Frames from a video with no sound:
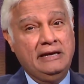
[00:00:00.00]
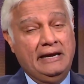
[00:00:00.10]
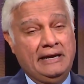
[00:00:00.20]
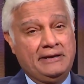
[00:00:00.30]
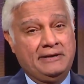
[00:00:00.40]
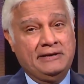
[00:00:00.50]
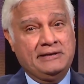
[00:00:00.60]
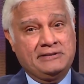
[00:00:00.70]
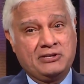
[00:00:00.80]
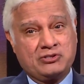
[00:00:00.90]
And
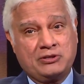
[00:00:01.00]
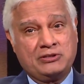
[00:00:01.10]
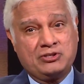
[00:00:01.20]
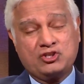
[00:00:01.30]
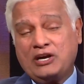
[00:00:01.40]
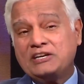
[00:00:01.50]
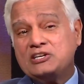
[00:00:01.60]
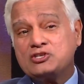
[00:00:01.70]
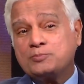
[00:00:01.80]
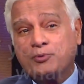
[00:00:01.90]
there's a
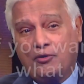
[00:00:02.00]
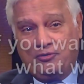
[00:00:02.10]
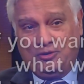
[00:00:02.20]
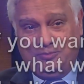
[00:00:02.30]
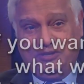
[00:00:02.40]
Chinese proverb